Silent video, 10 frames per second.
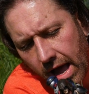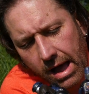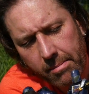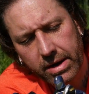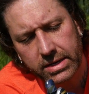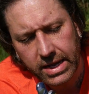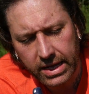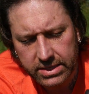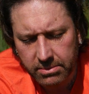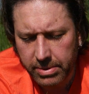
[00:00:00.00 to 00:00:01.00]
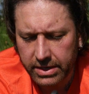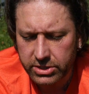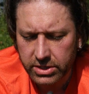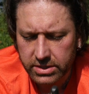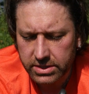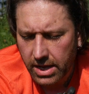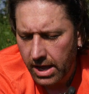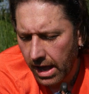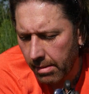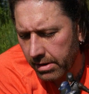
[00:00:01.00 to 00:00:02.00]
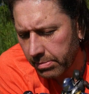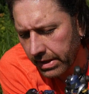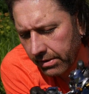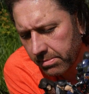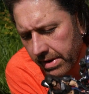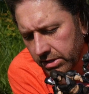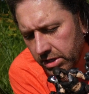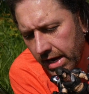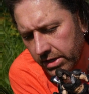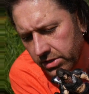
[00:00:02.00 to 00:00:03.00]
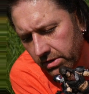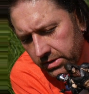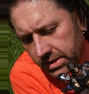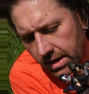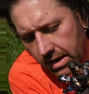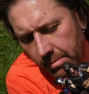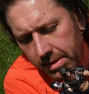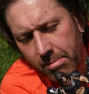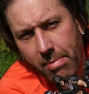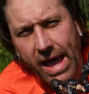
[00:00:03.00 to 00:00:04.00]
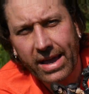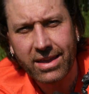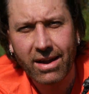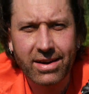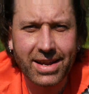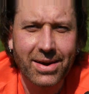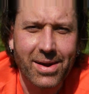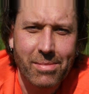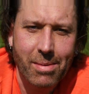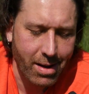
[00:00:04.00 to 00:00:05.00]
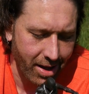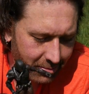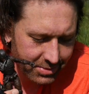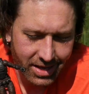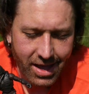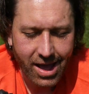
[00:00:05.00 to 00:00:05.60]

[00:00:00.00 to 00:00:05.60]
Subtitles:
I'm going to take some pictures. I'm going to play with my G.I. Joes. I'm in the backyard here at my mom's.